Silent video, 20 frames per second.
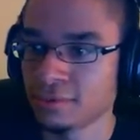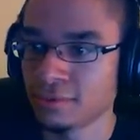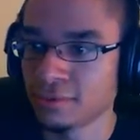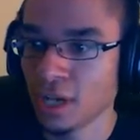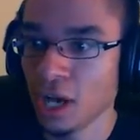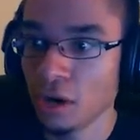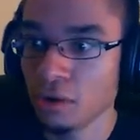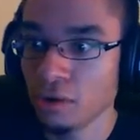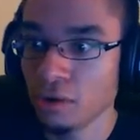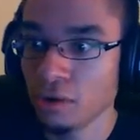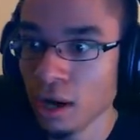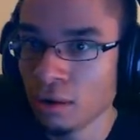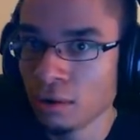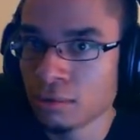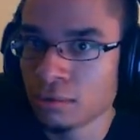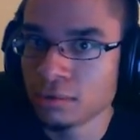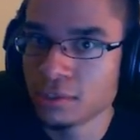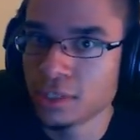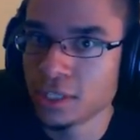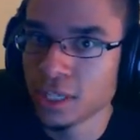Oh no!
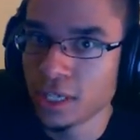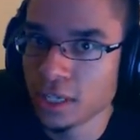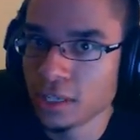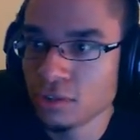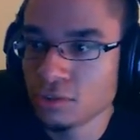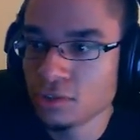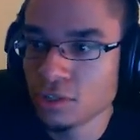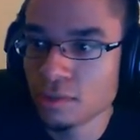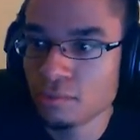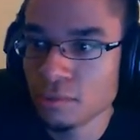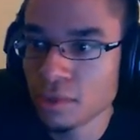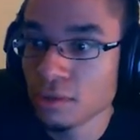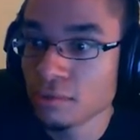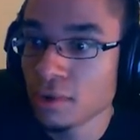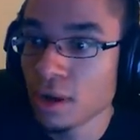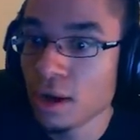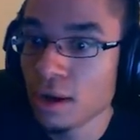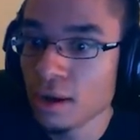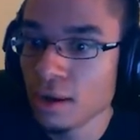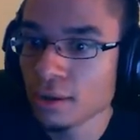Did I do something
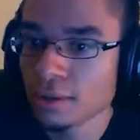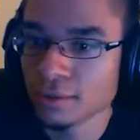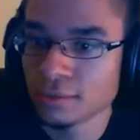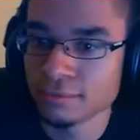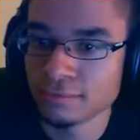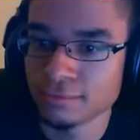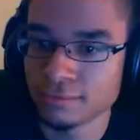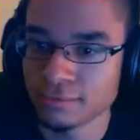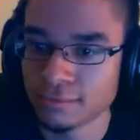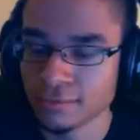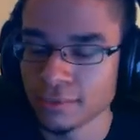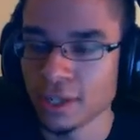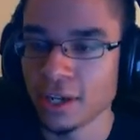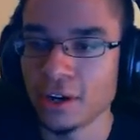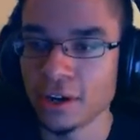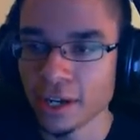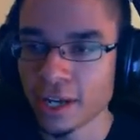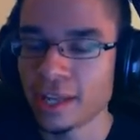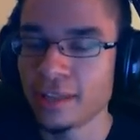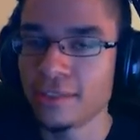wrong?
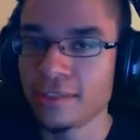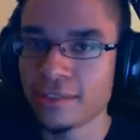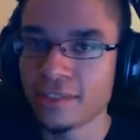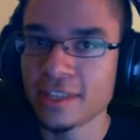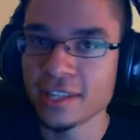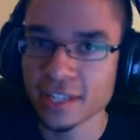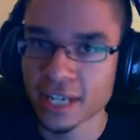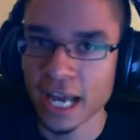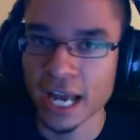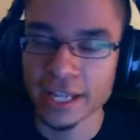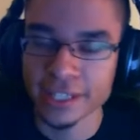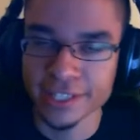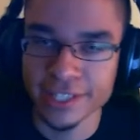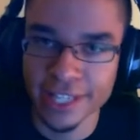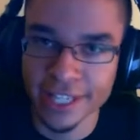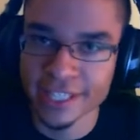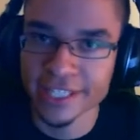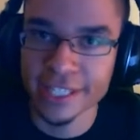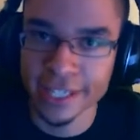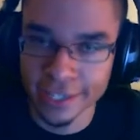Okay, guys,
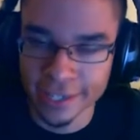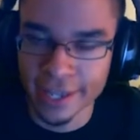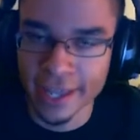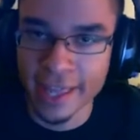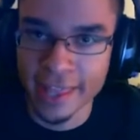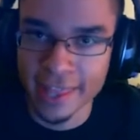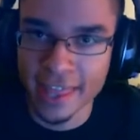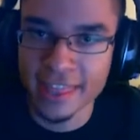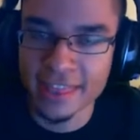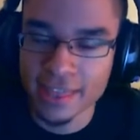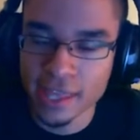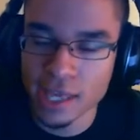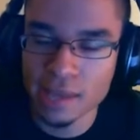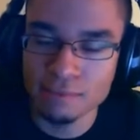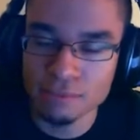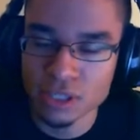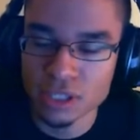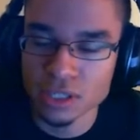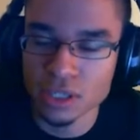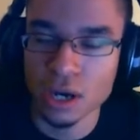listen. The
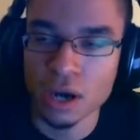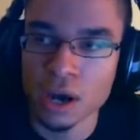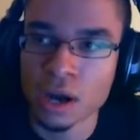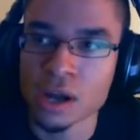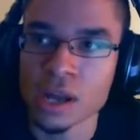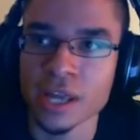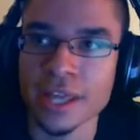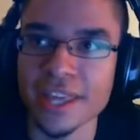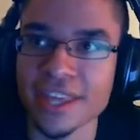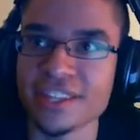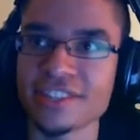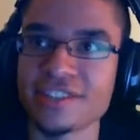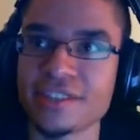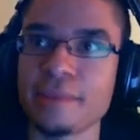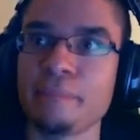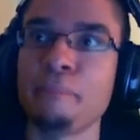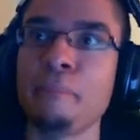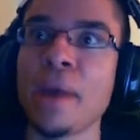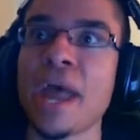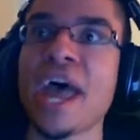theme song is
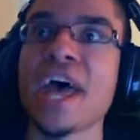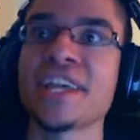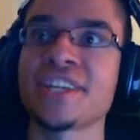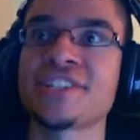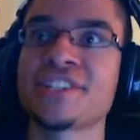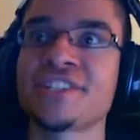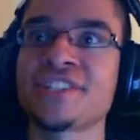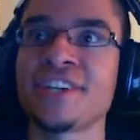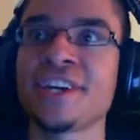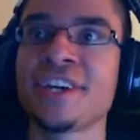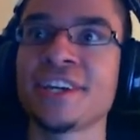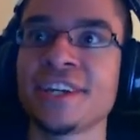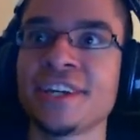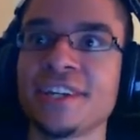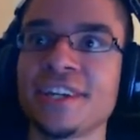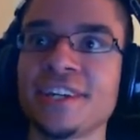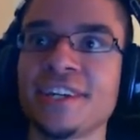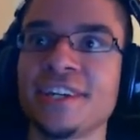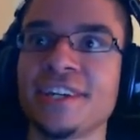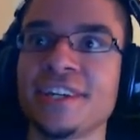the best.
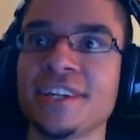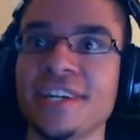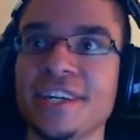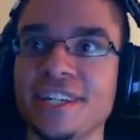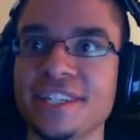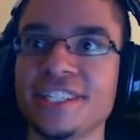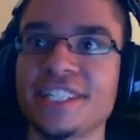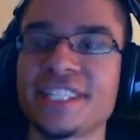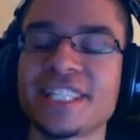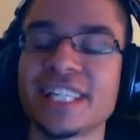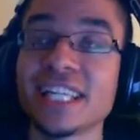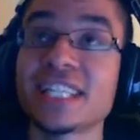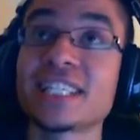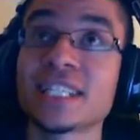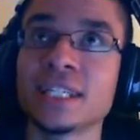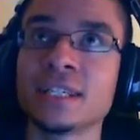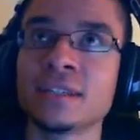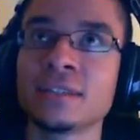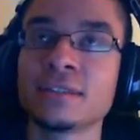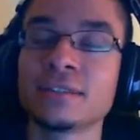Just
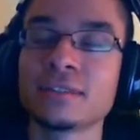listen